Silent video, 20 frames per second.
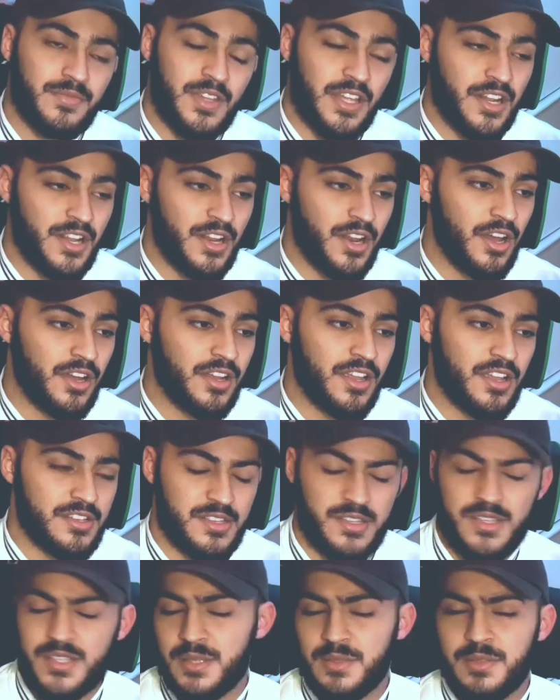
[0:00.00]
And in her
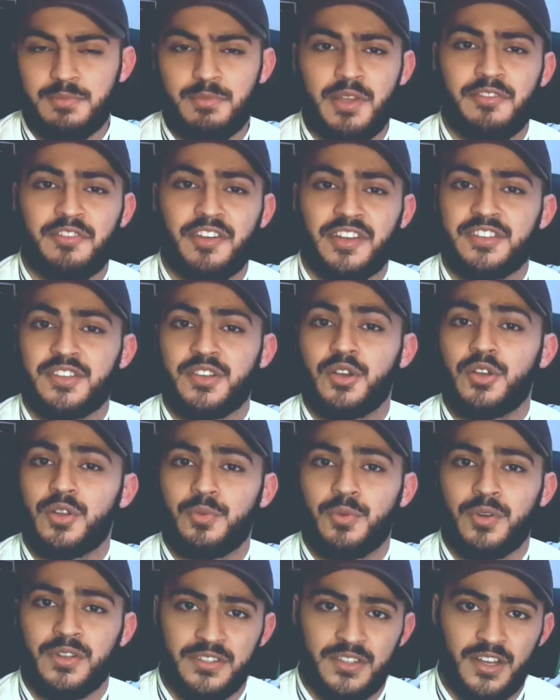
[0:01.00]
case, it seemed to be affecting only
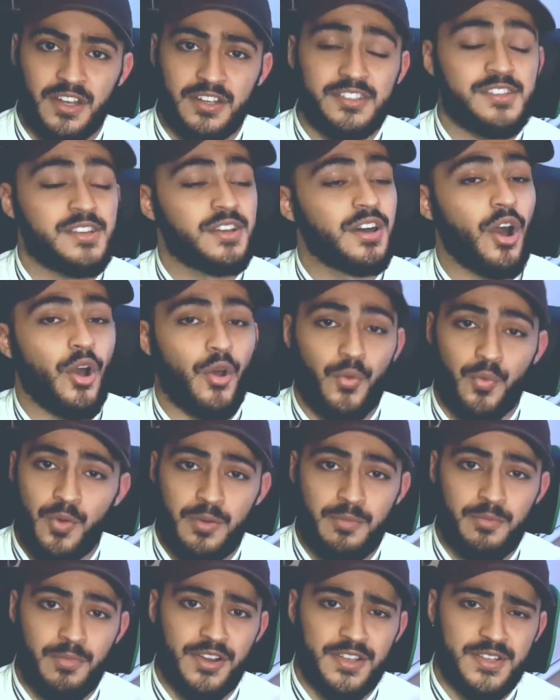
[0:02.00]
one duct on
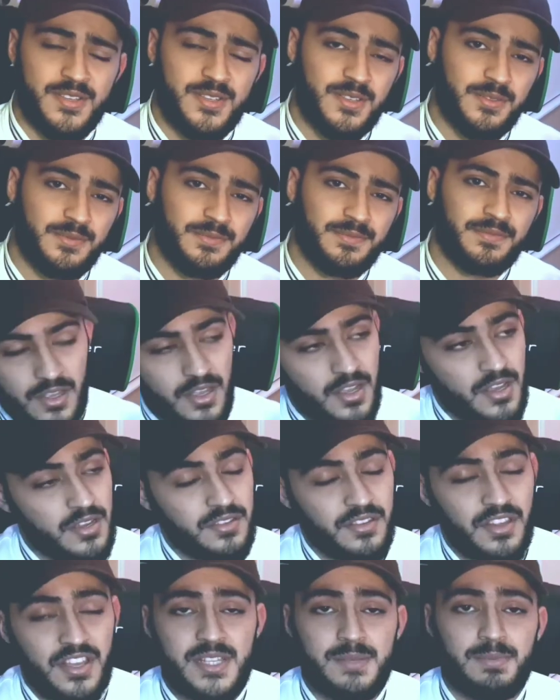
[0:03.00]
one breast.
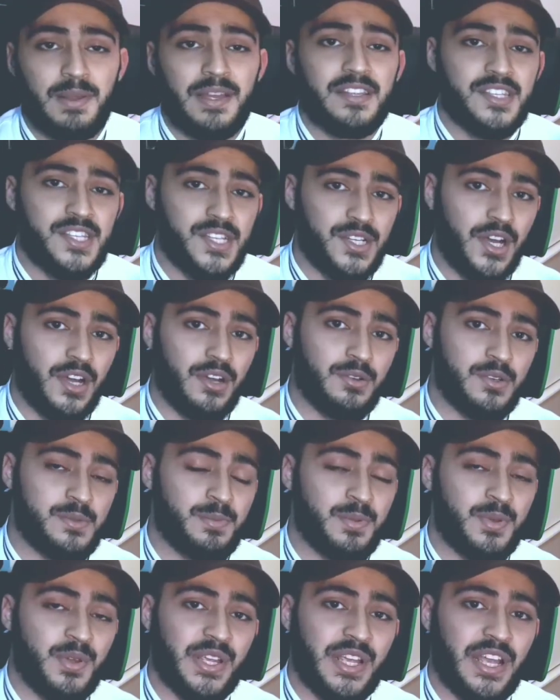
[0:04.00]
They explained to her it was
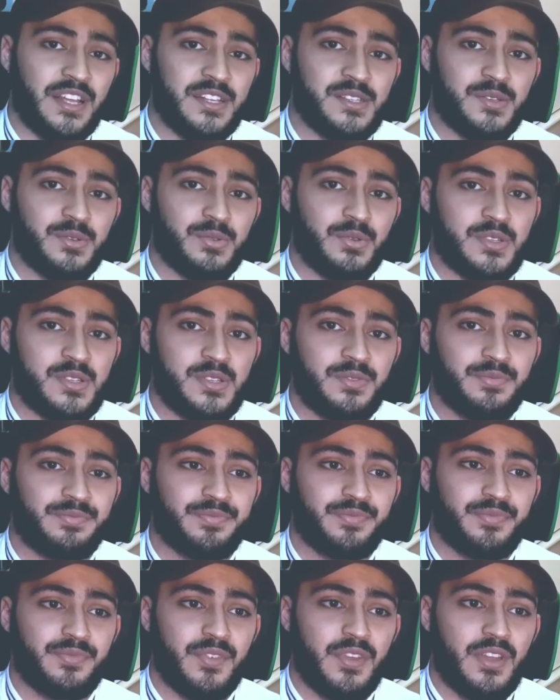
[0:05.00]
precancerous,
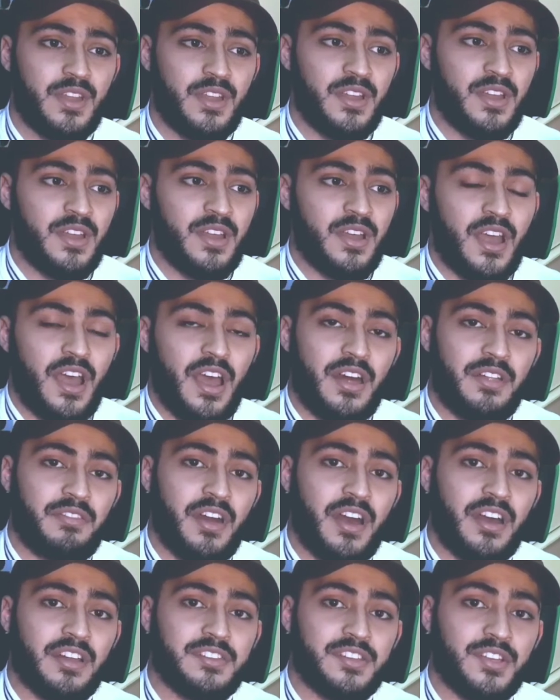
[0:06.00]
and
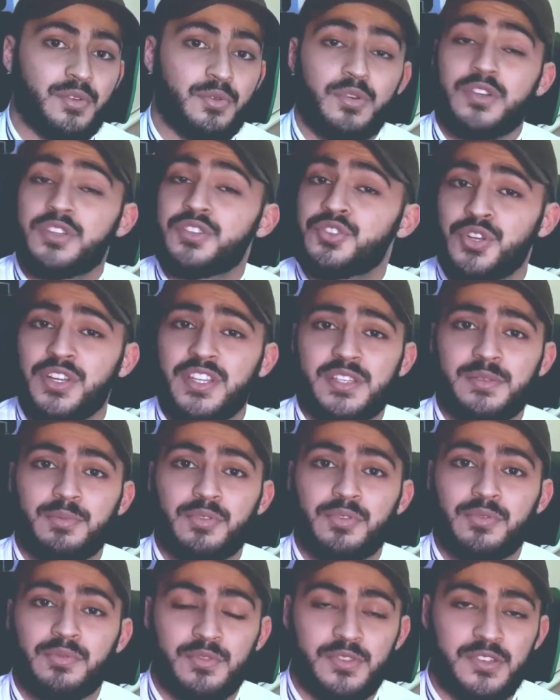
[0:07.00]
that it was
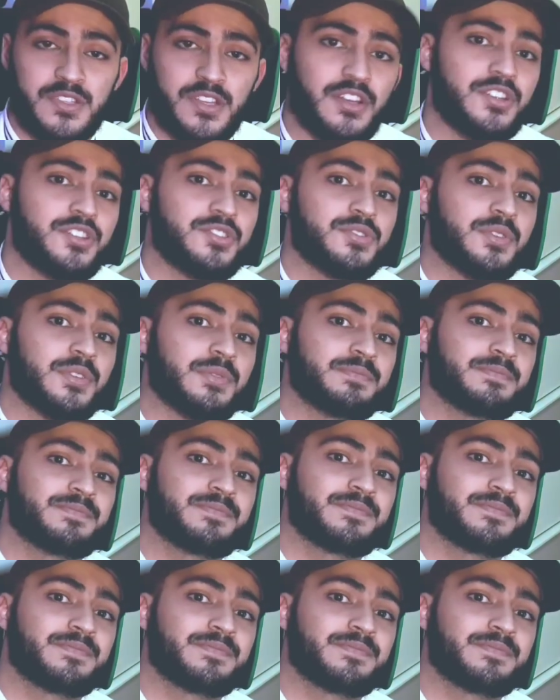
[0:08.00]
treatable with surgery